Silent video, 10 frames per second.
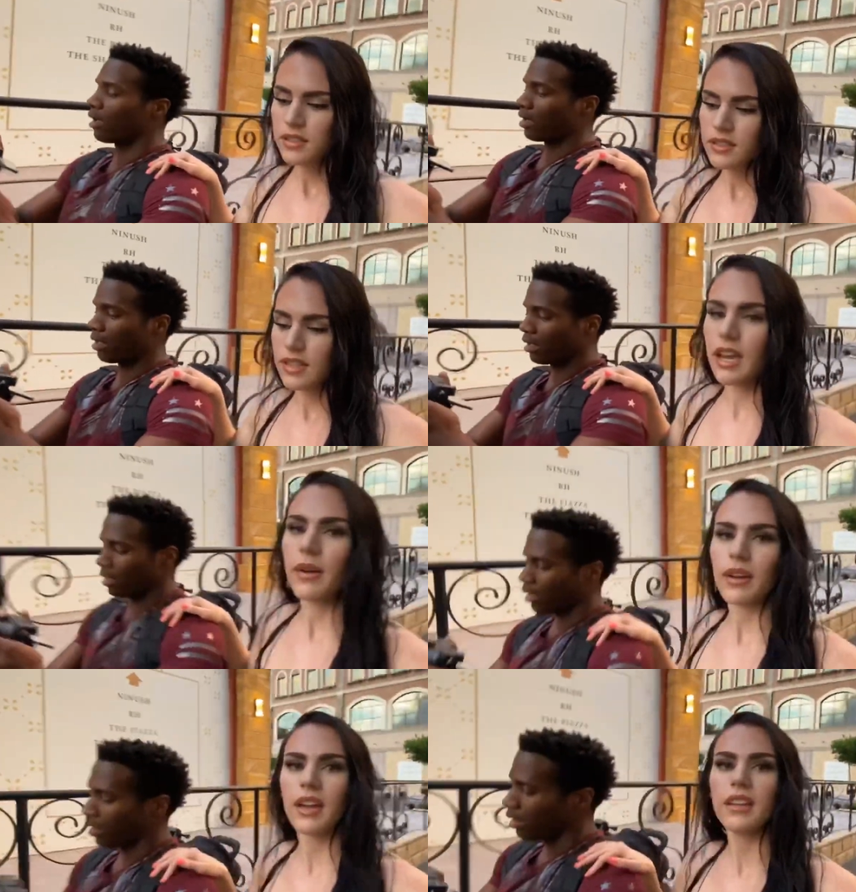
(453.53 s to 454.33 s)
Speaker 1: So
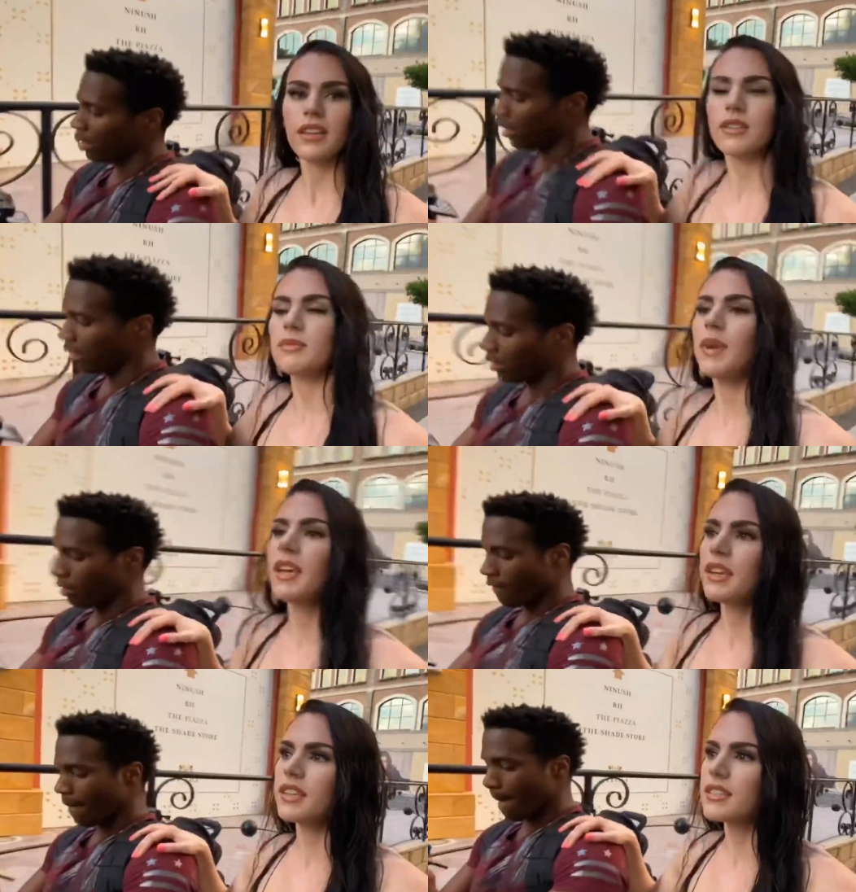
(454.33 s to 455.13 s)
now I gotta use
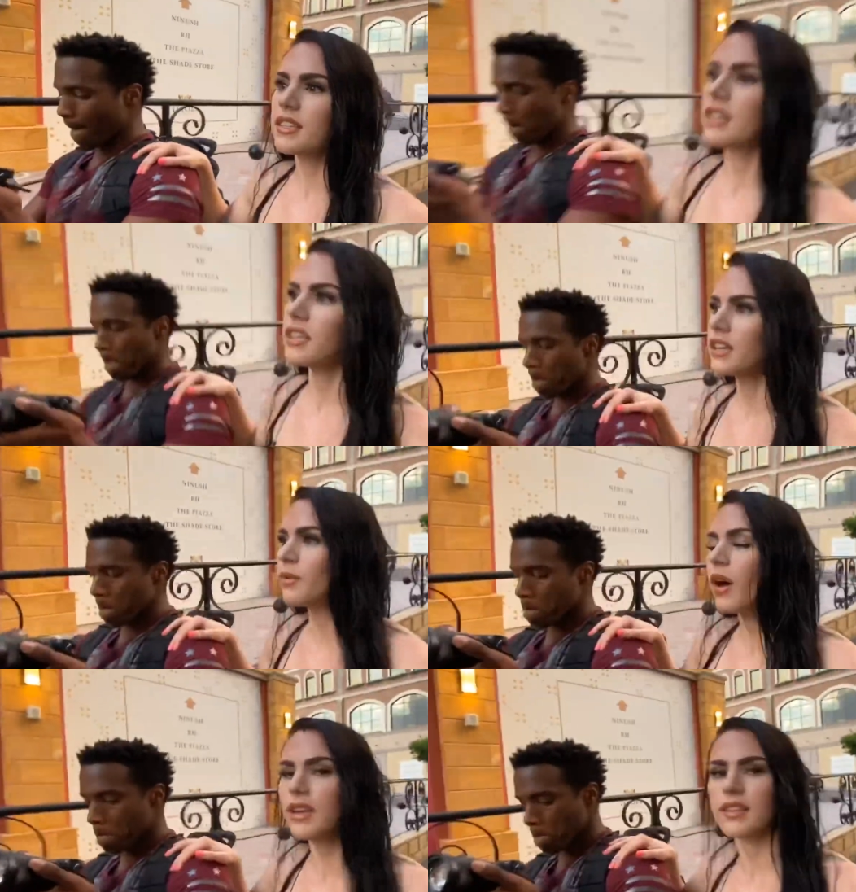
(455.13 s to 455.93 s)
Mike as a
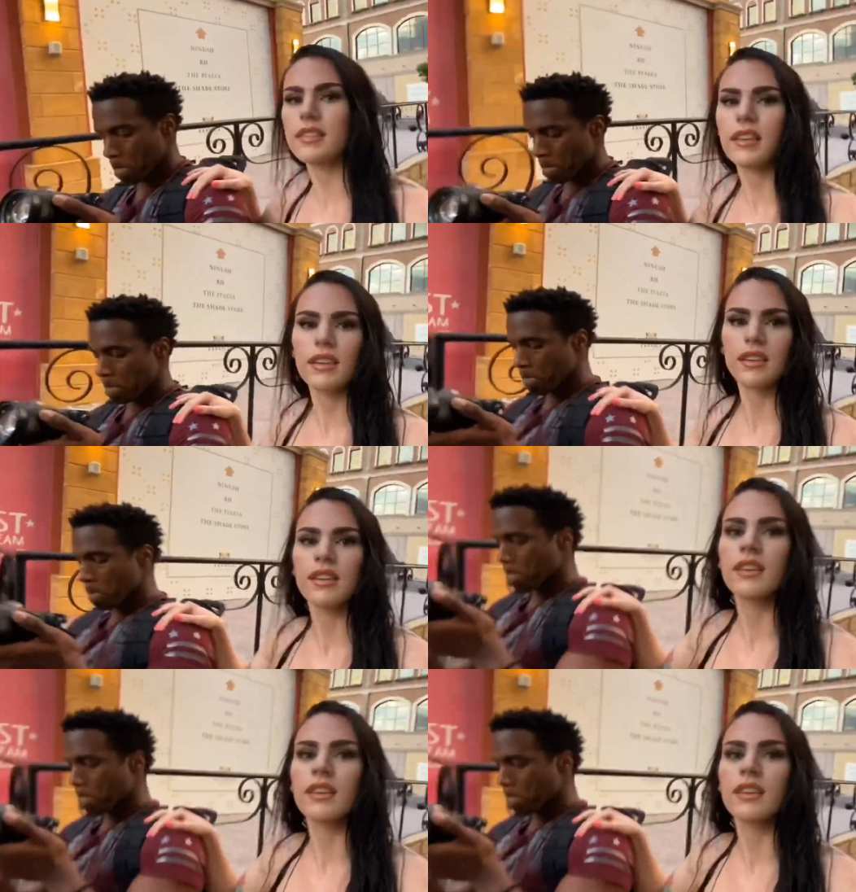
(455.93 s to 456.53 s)
walking stick.